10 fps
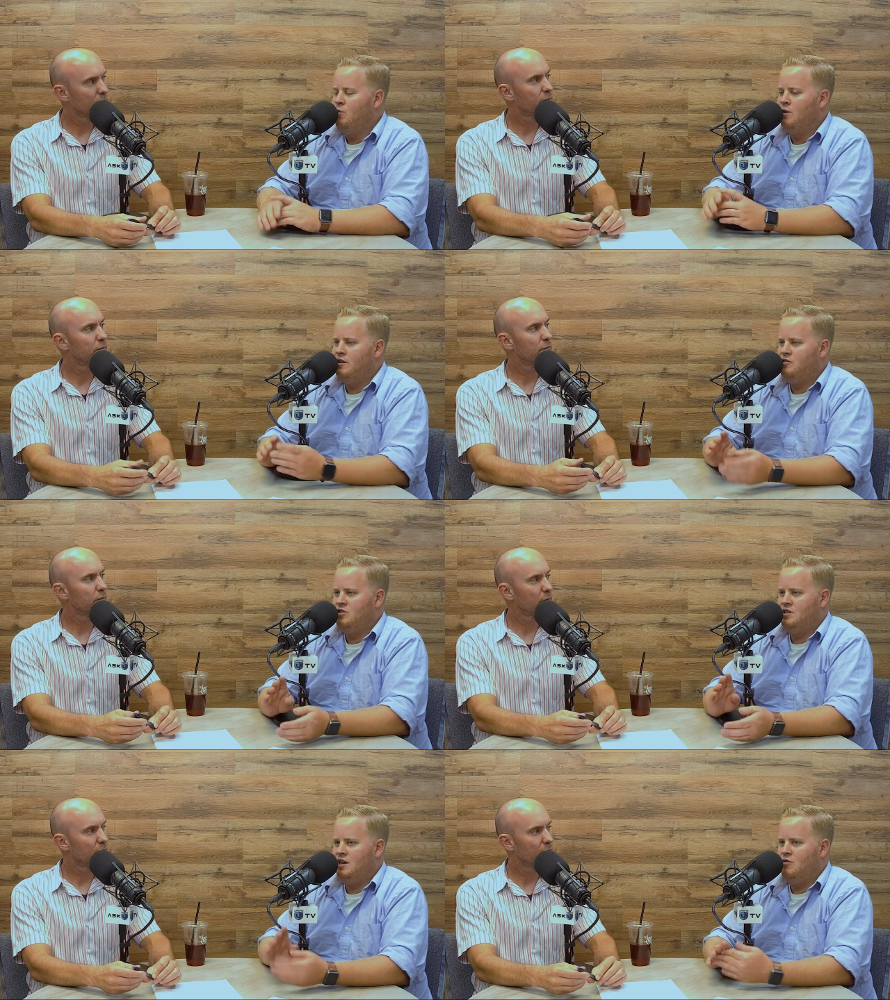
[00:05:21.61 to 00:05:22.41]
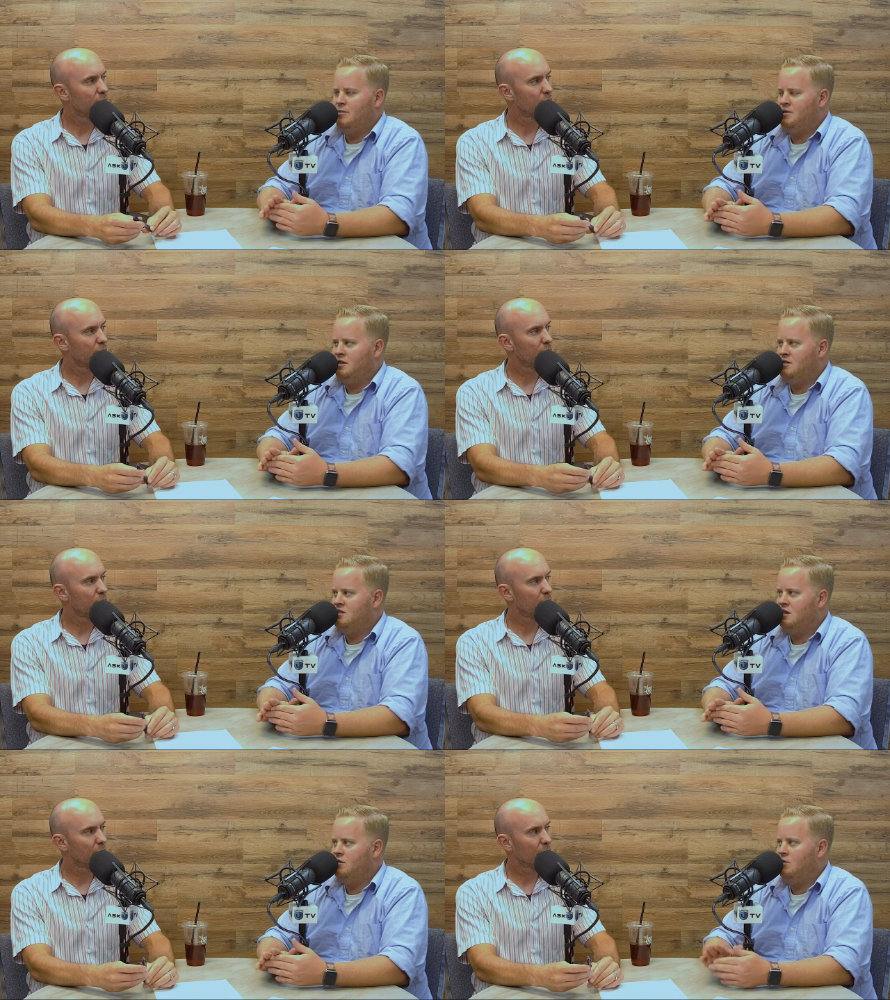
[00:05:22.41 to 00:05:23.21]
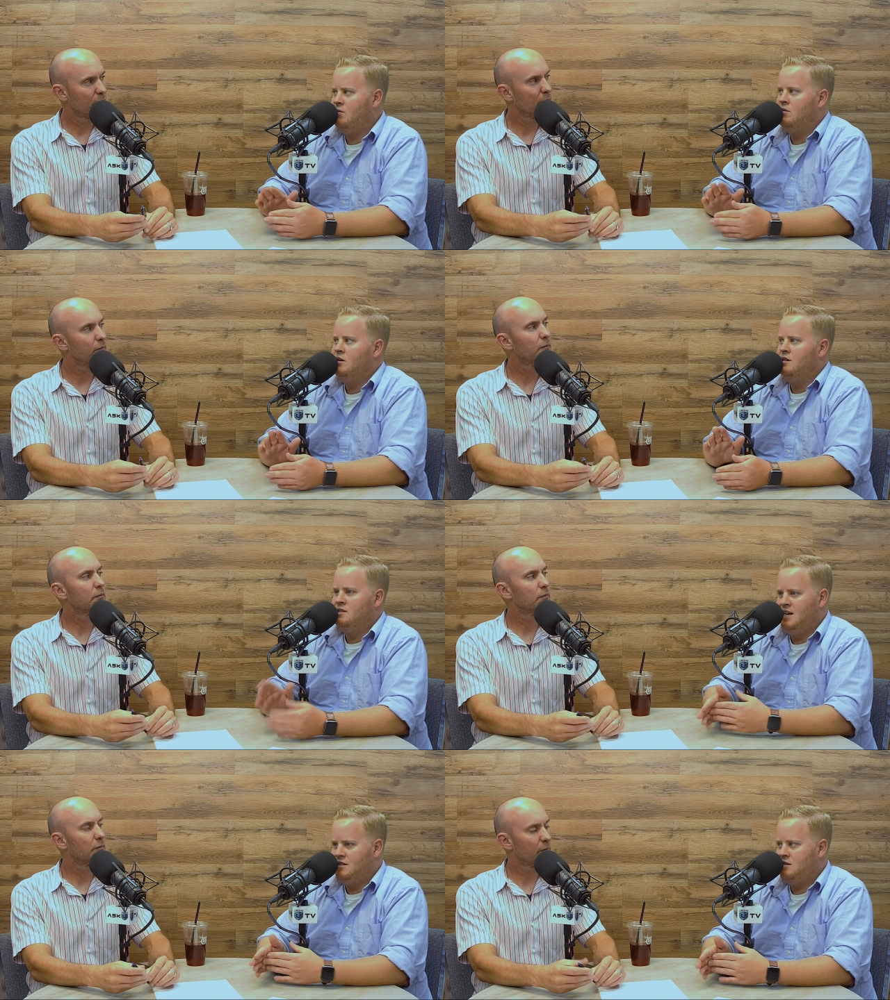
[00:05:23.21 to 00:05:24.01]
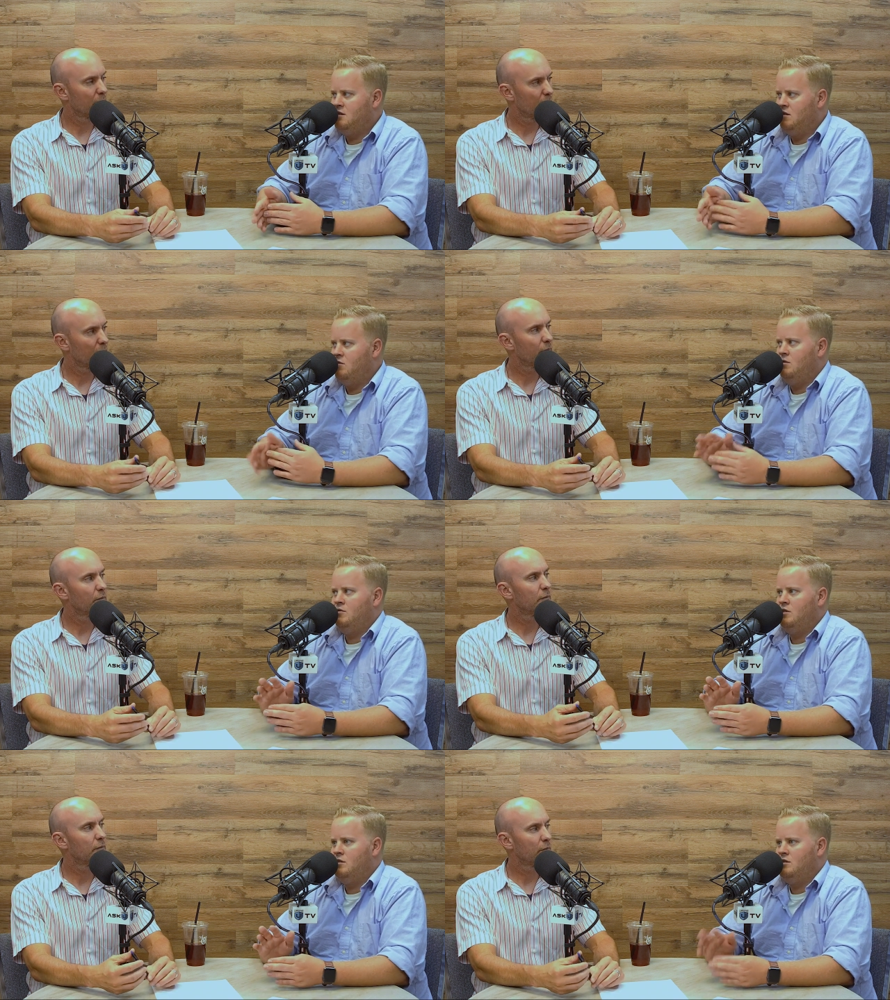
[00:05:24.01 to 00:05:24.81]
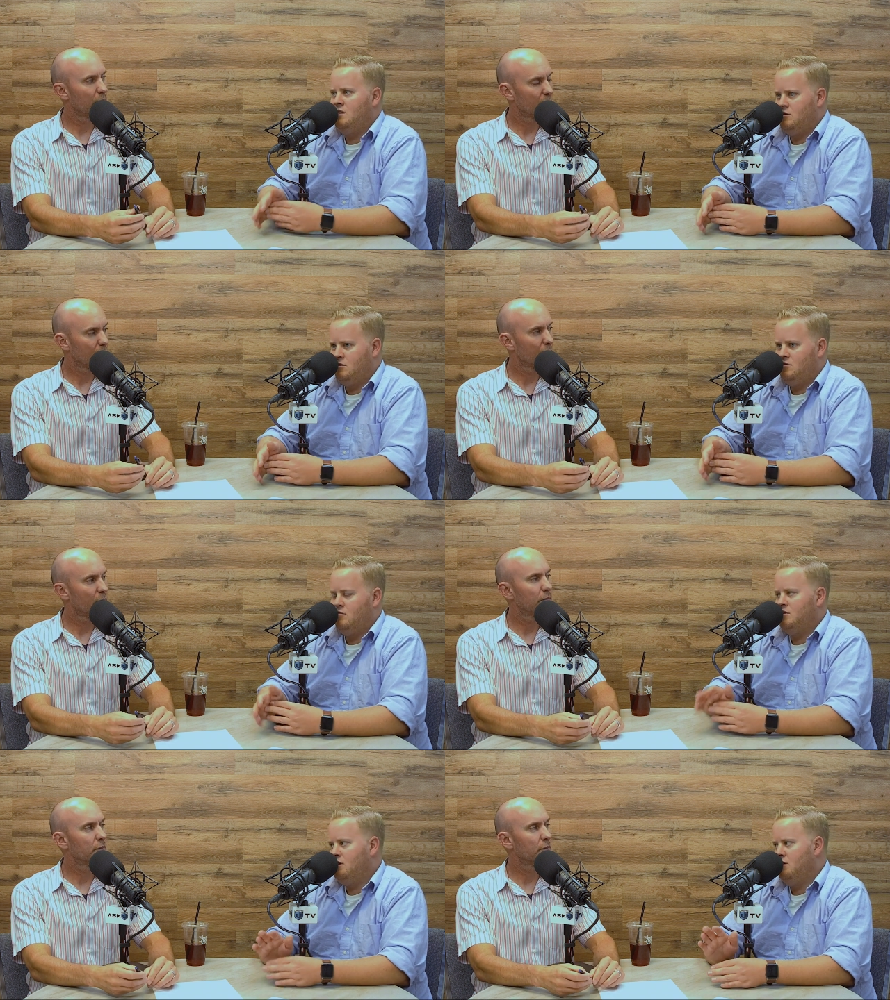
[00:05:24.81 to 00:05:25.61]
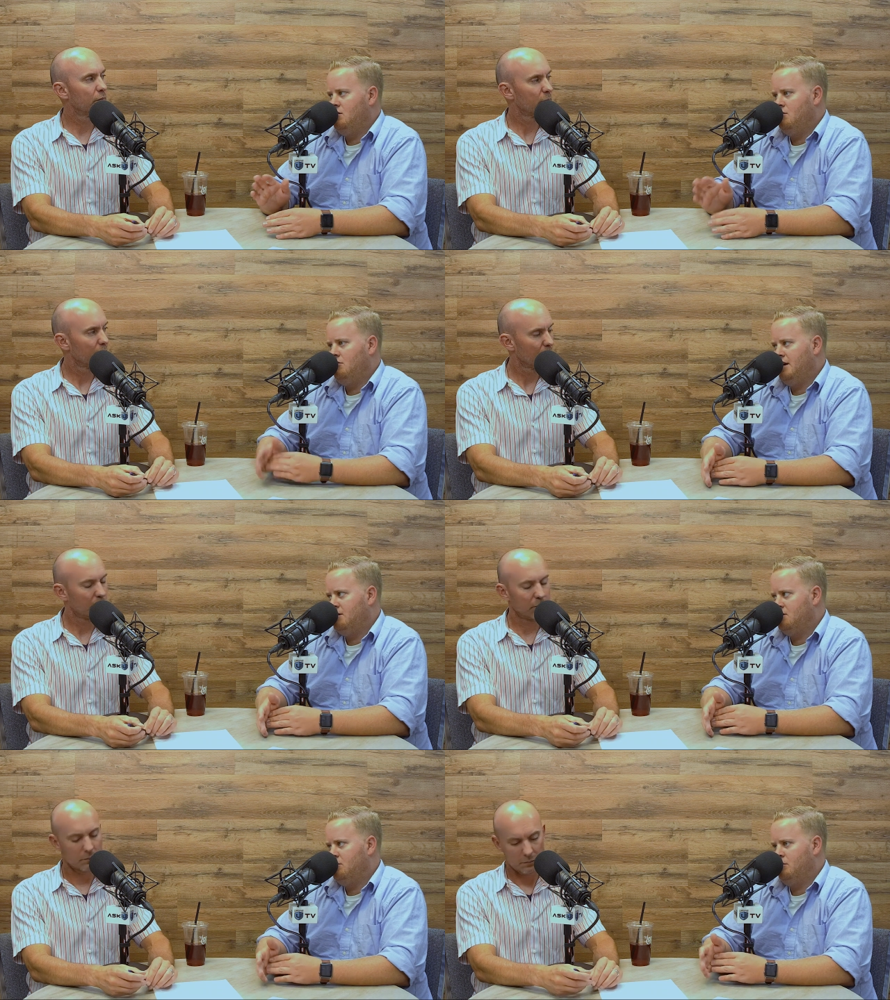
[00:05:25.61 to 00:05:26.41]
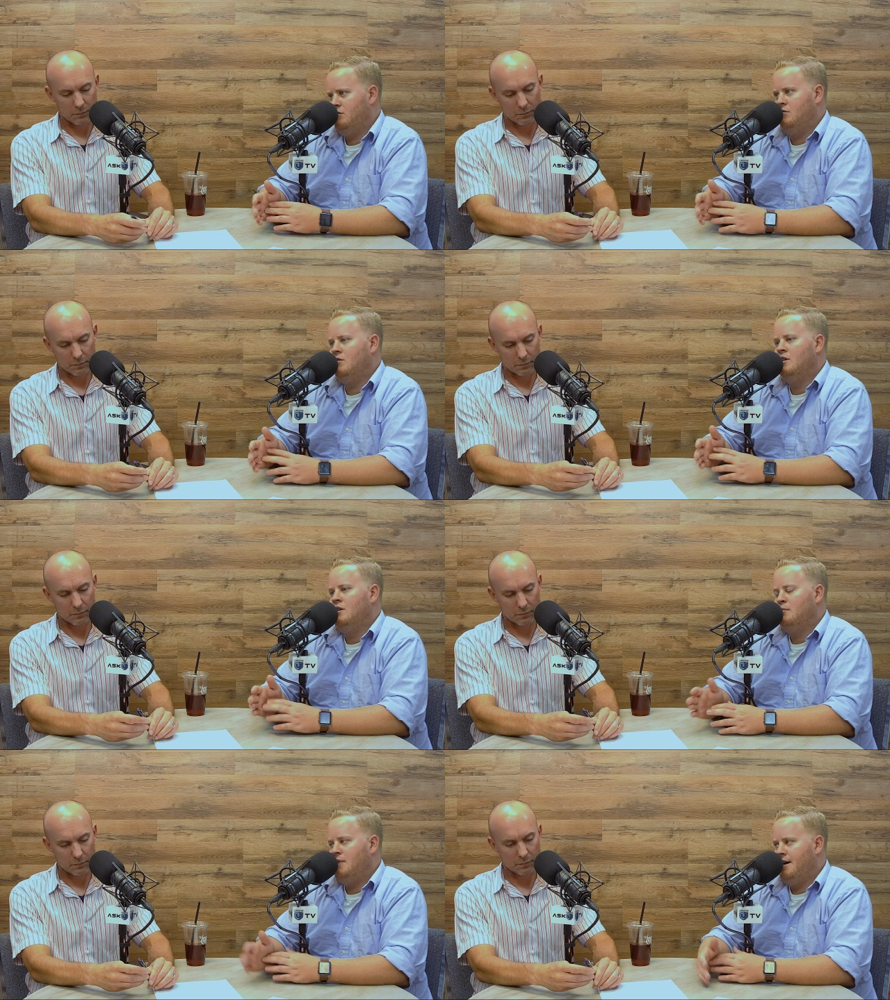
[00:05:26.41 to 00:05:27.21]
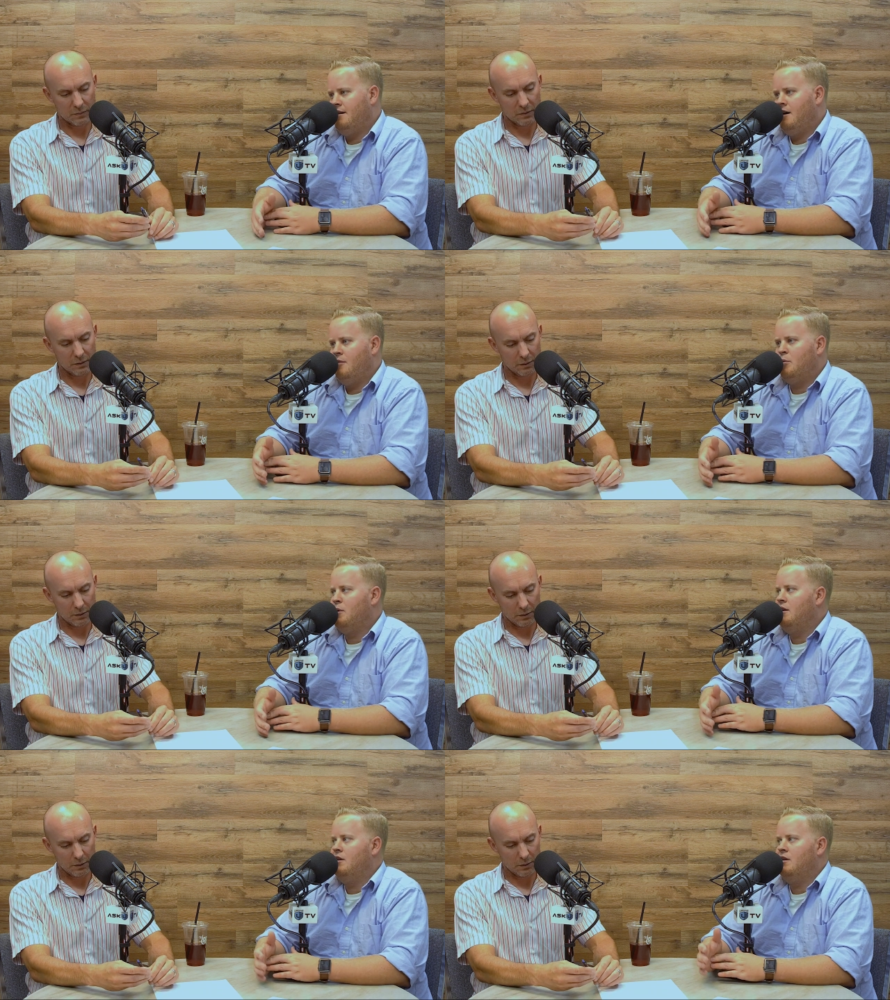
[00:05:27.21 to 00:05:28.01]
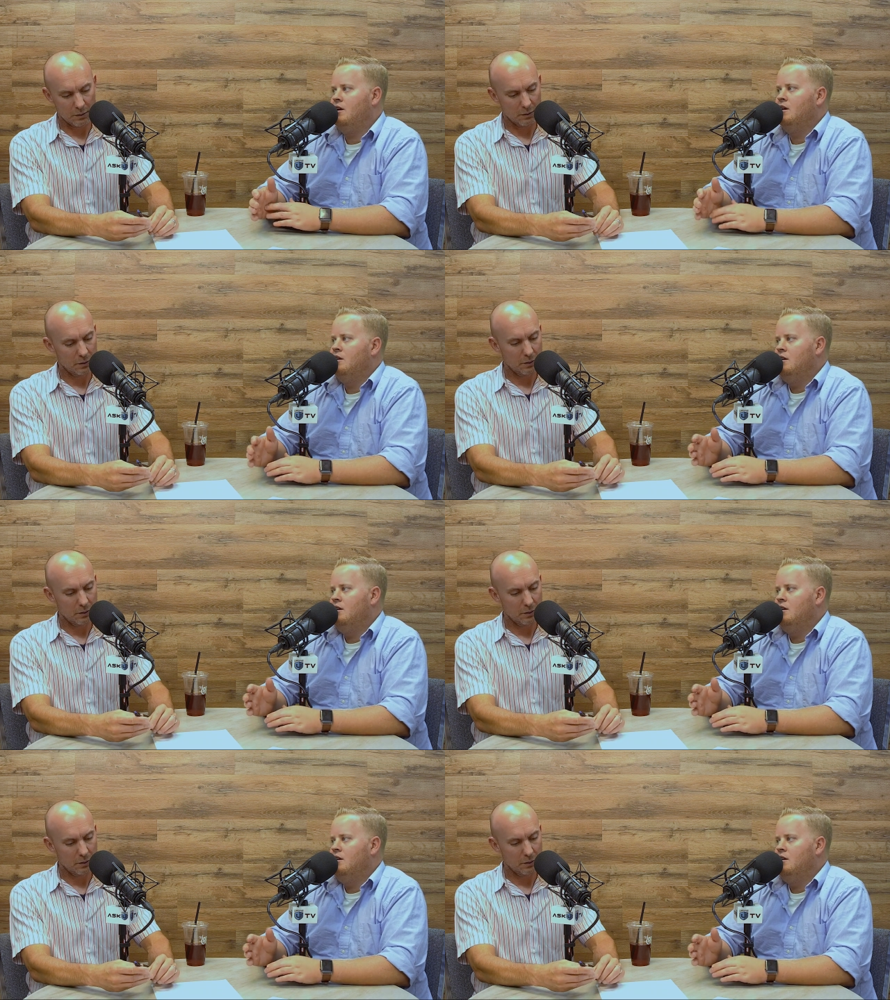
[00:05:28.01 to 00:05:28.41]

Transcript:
Speaker 1: where it's just interrupting the signal, takes the signal over, tells the drone what to do, lands the drone by the operator,